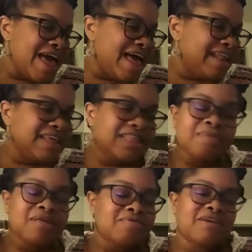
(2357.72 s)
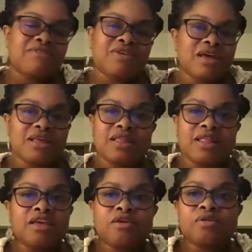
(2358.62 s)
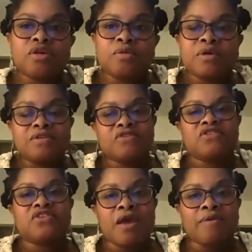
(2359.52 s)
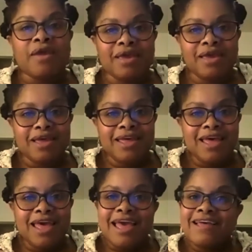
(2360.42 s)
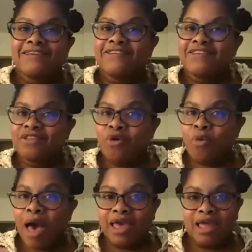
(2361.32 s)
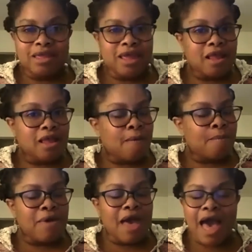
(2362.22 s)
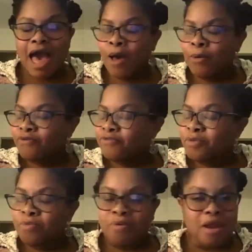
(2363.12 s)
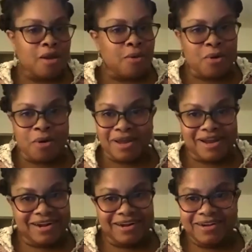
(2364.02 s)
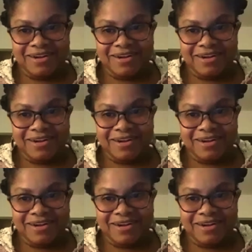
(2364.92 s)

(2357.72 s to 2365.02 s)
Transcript: Elizabeth Rodriguez, thank you so much for sharing. She's quiet yet a powerful prayer warrior.